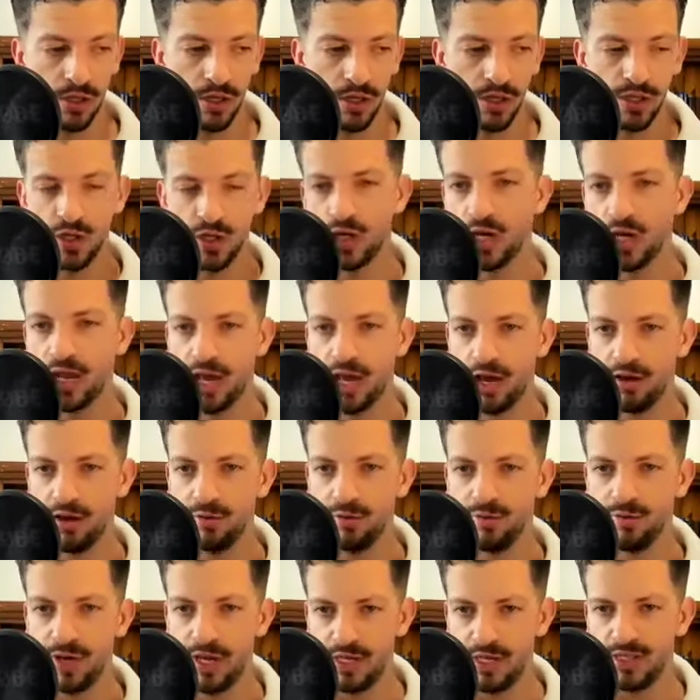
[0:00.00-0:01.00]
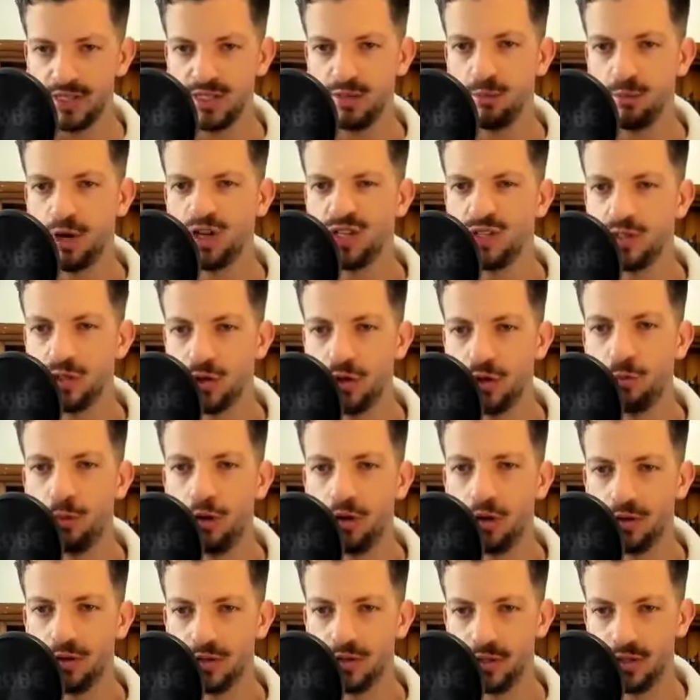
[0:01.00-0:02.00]
you're going to have easy monetary
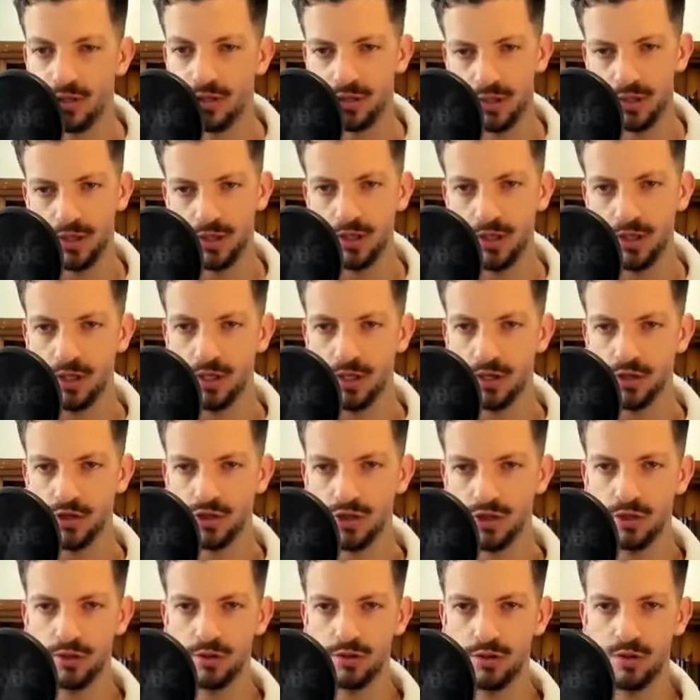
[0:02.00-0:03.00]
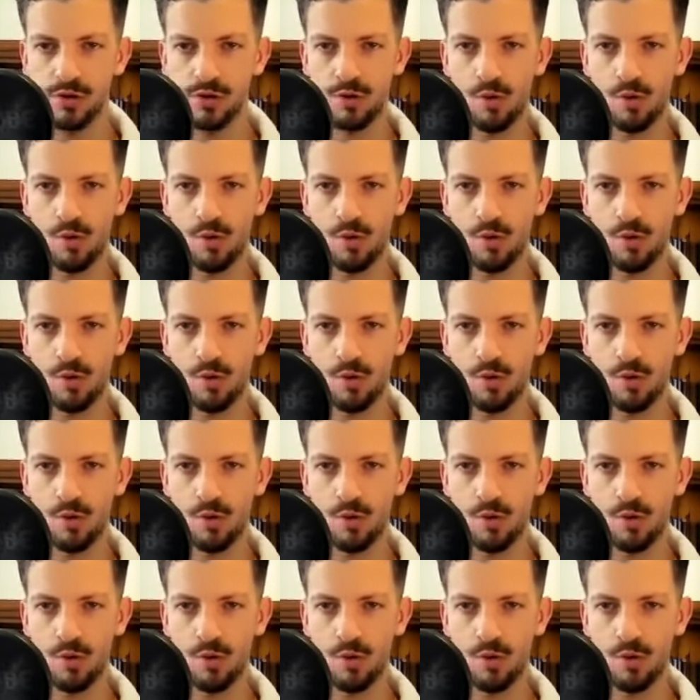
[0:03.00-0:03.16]
policies in a nutshell.